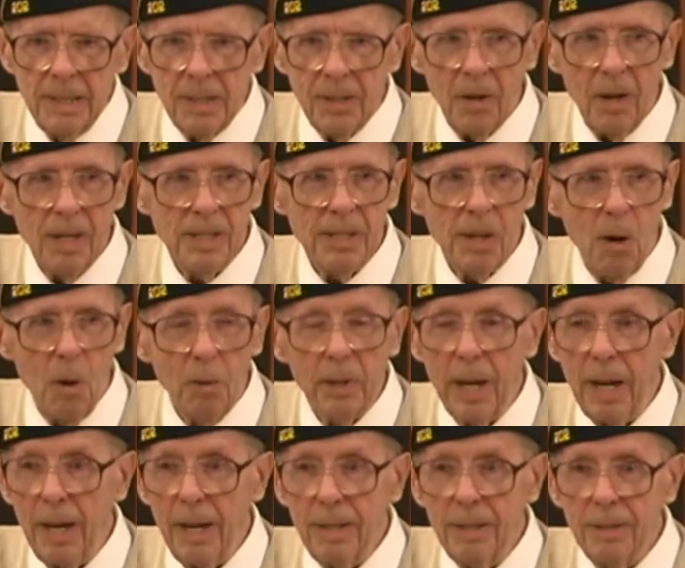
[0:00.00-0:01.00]
So I said,
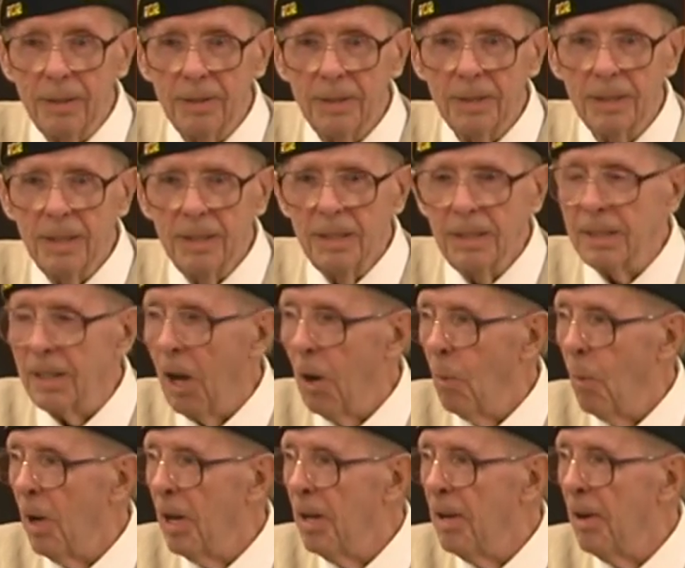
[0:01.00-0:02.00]
okay. So I
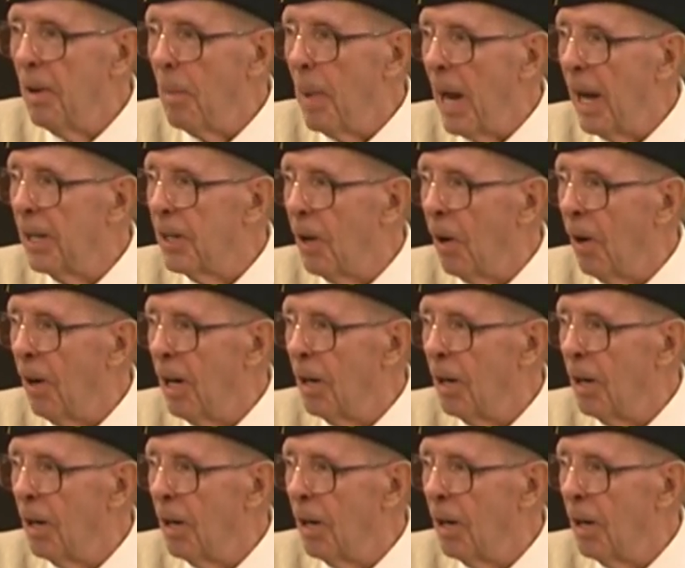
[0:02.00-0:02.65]
went into the backyard,